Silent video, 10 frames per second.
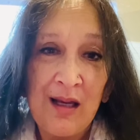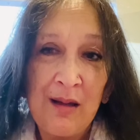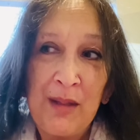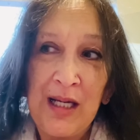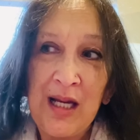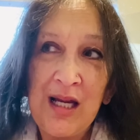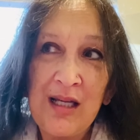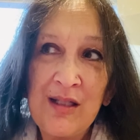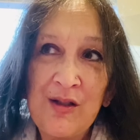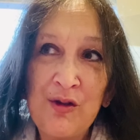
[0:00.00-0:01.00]

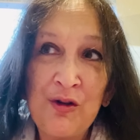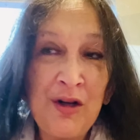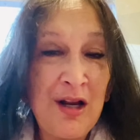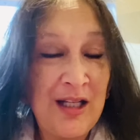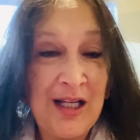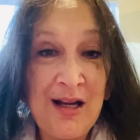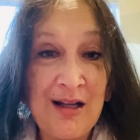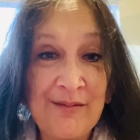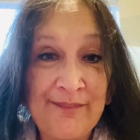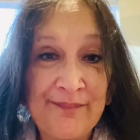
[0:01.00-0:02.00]
Because you're not
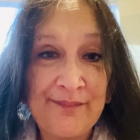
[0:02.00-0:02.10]
young,